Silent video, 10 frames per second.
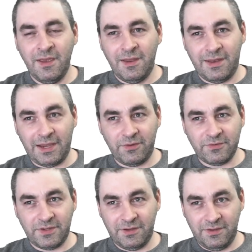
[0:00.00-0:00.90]
not
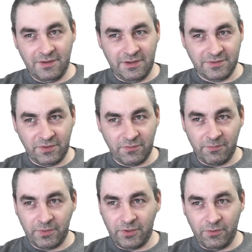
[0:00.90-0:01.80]
using a
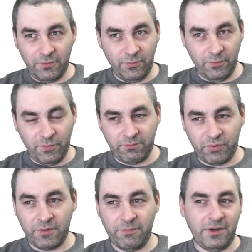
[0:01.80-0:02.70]
0MQ with
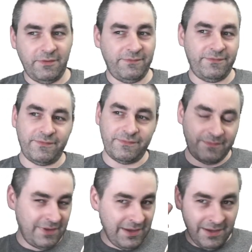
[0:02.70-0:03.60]
protobuf,
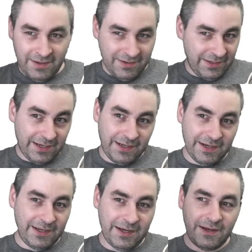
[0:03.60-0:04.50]
yada,
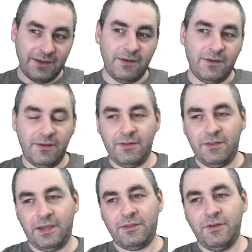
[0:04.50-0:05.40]
yada, yada.
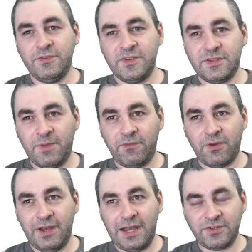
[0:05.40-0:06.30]
Like the new system I've
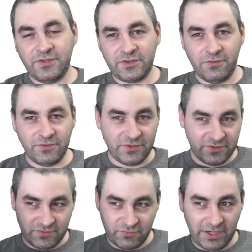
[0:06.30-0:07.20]
created actually just uses
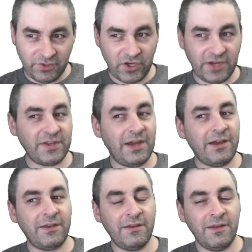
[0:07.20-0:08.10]
straight
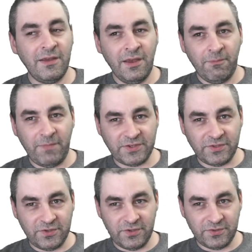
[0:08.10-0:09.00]
JSON
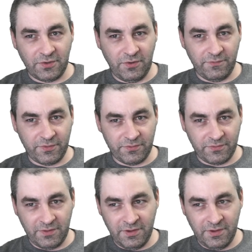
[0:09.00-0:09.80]
messages over